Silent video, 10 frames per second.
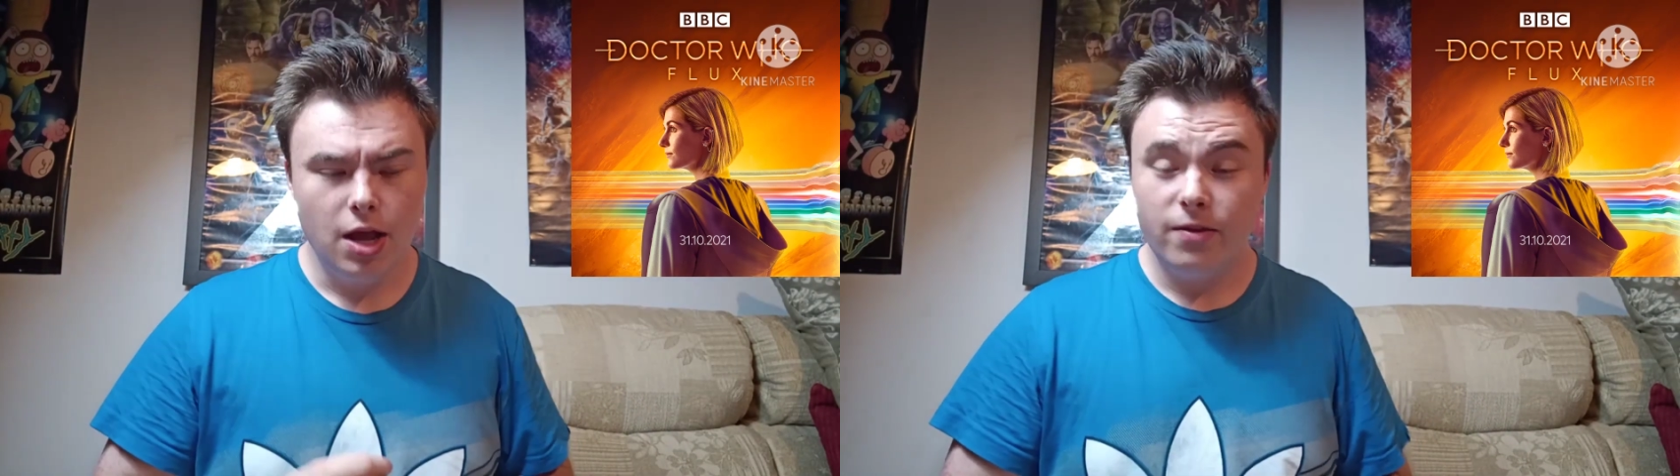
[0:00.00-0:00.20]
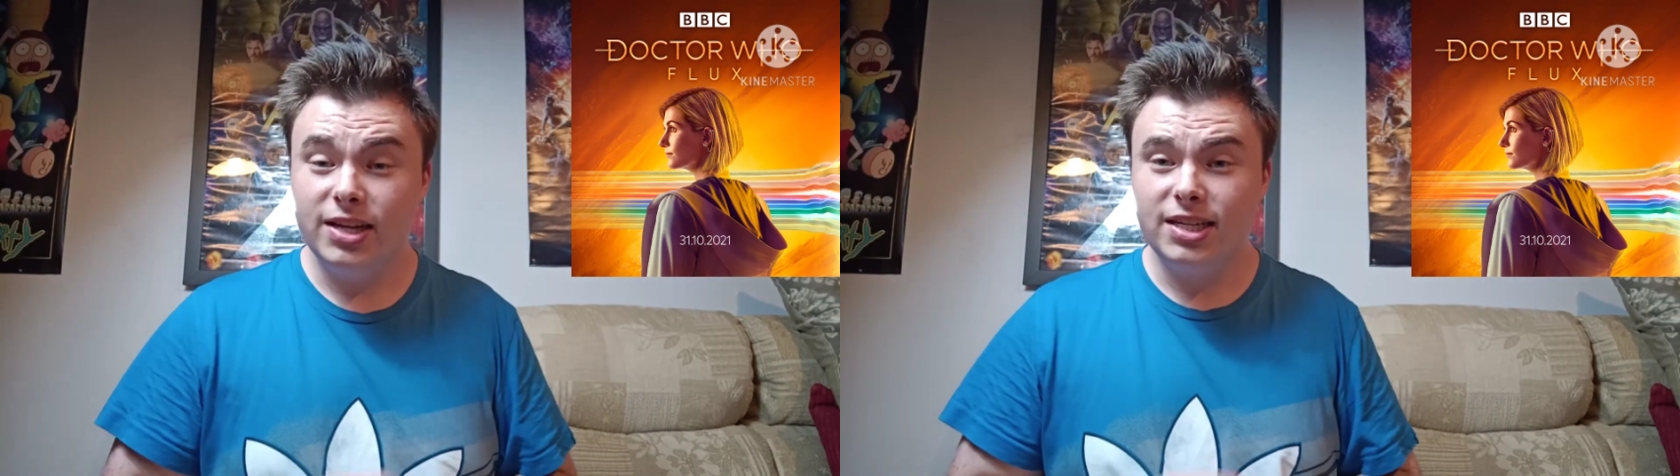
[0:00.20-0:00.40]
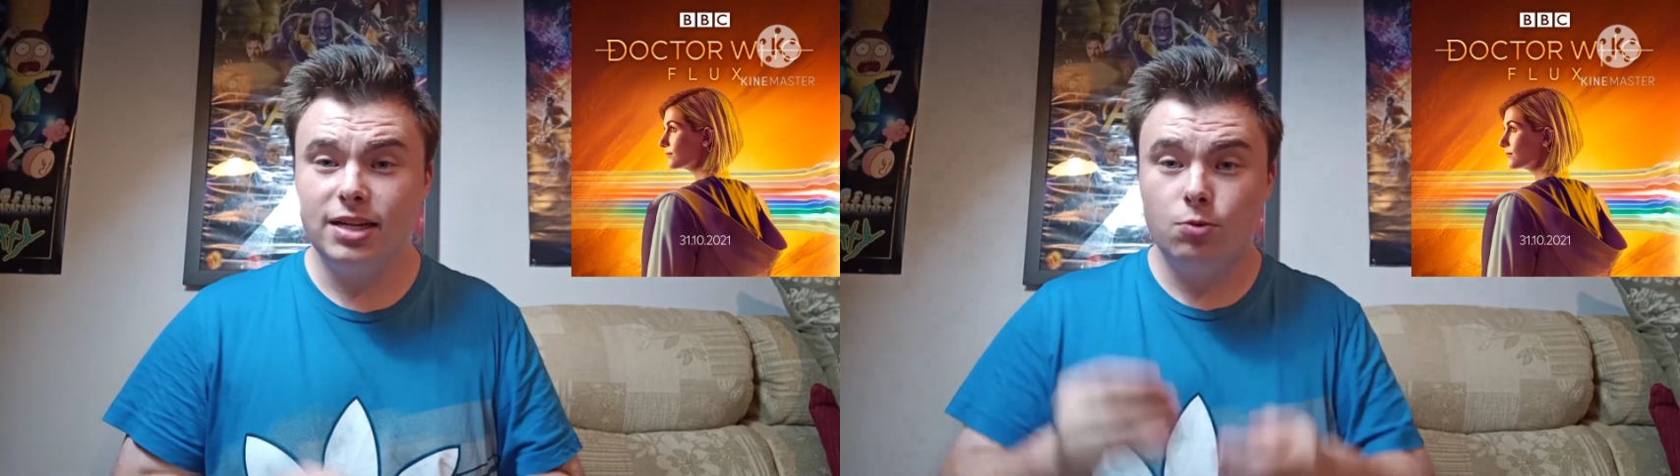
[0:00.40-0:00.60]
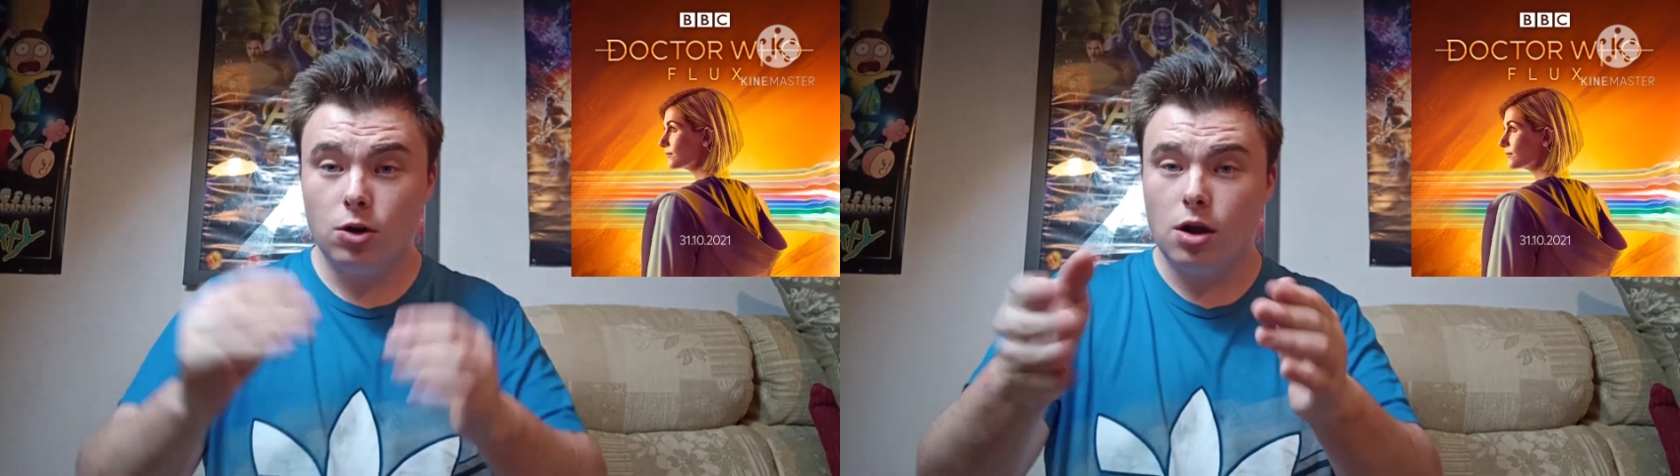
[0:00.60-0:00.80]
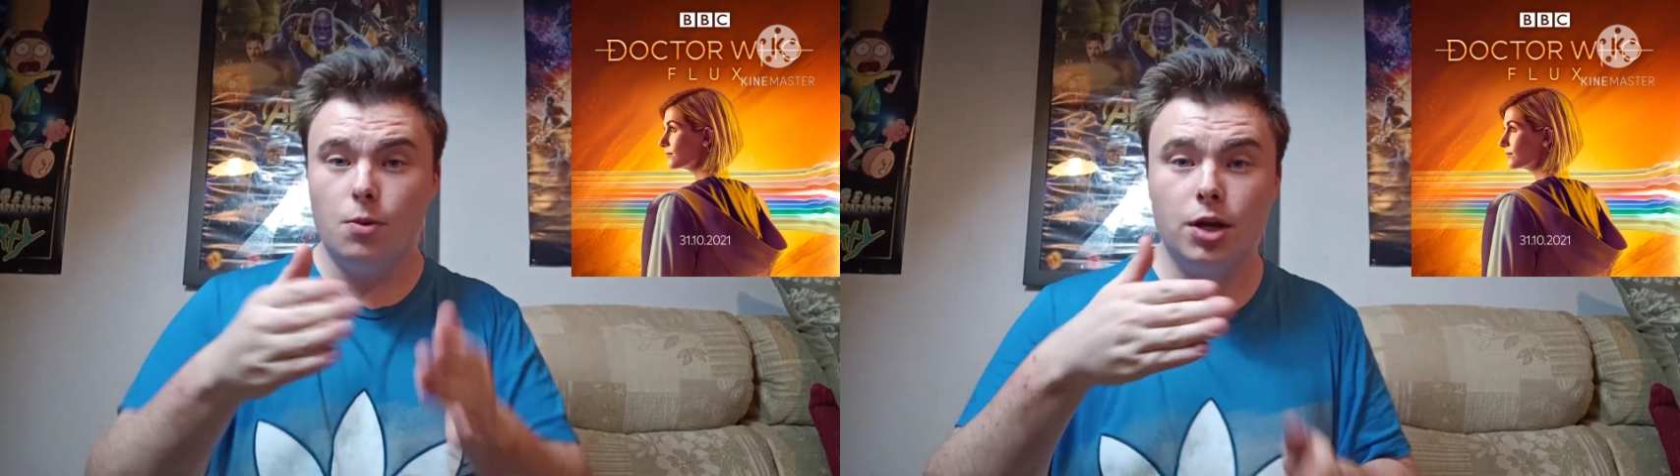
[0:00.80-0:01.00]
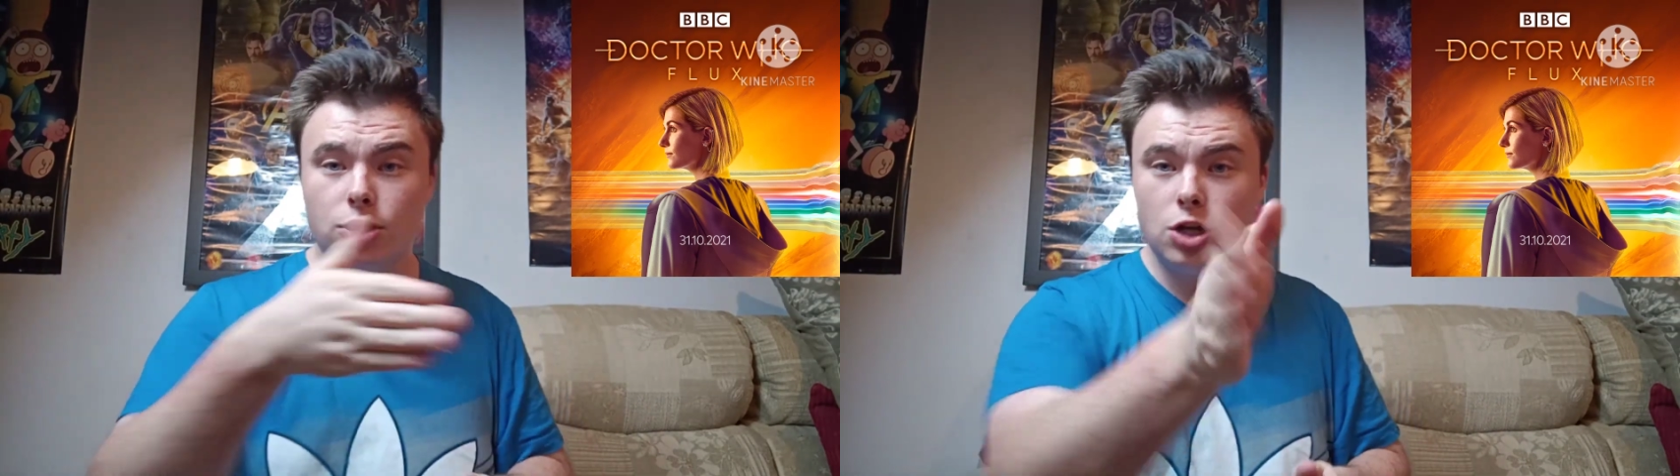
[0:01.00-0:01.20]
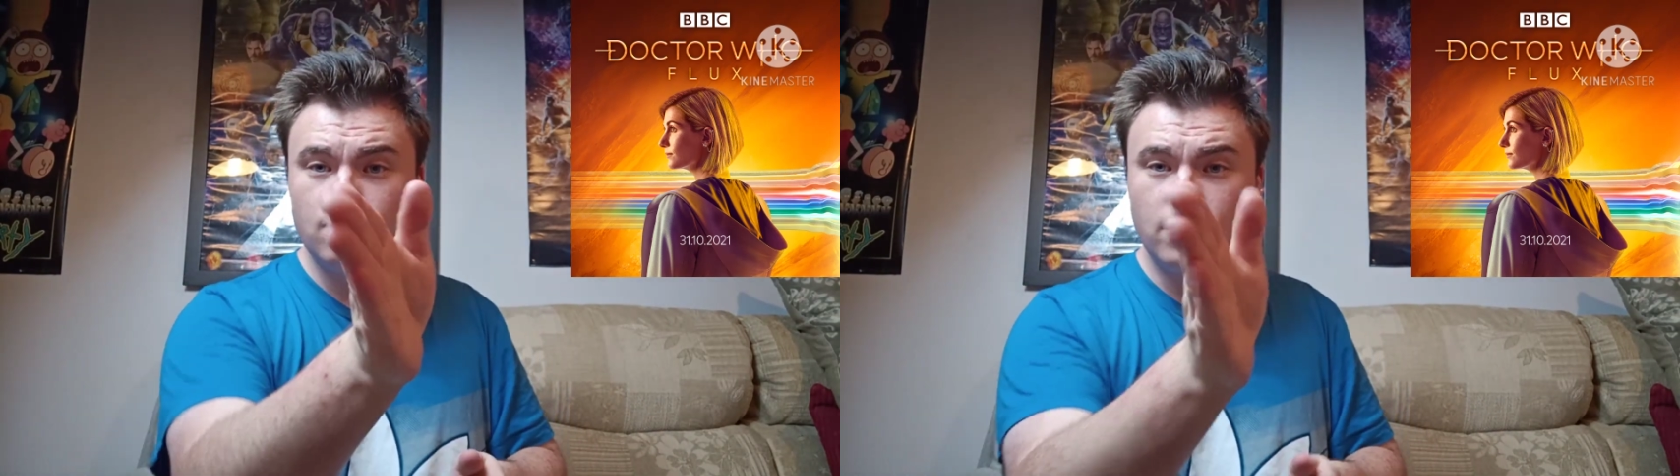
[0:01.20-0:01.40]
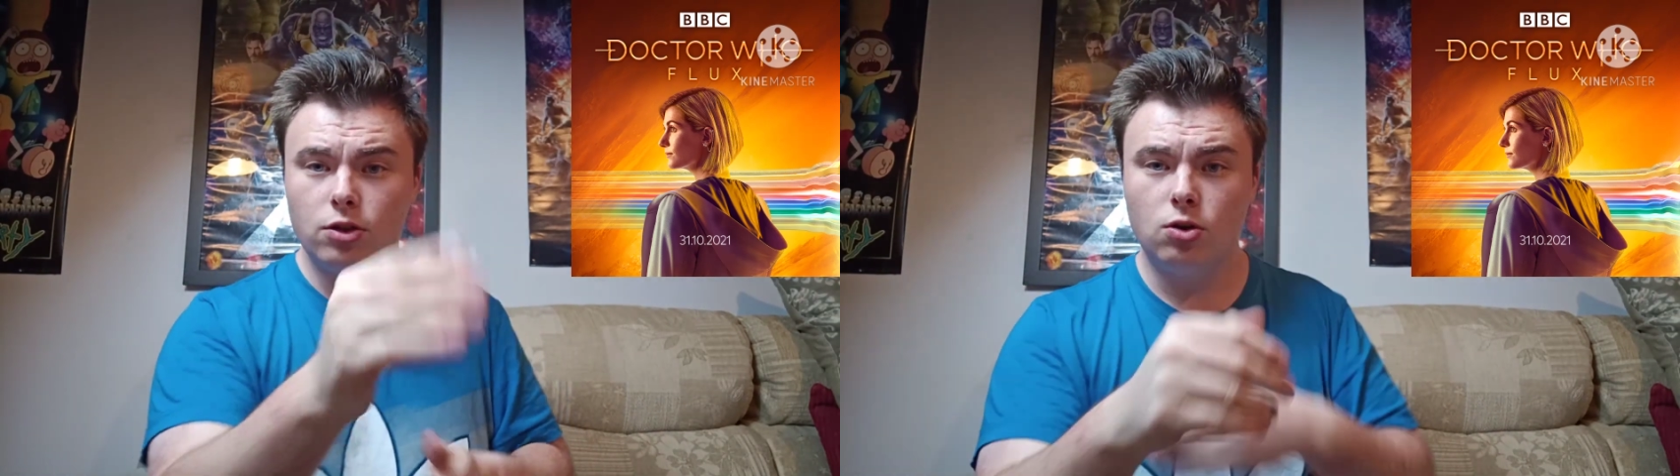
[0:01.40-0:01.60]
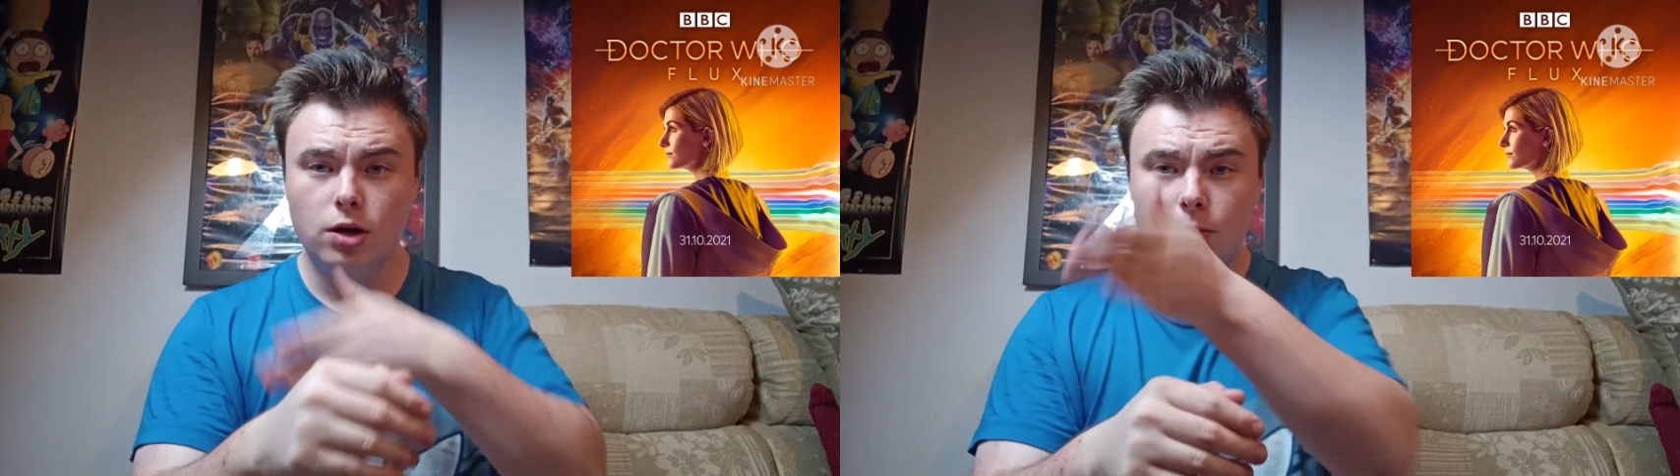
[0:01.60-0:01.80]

This is, all right, we're going to turn around the corner,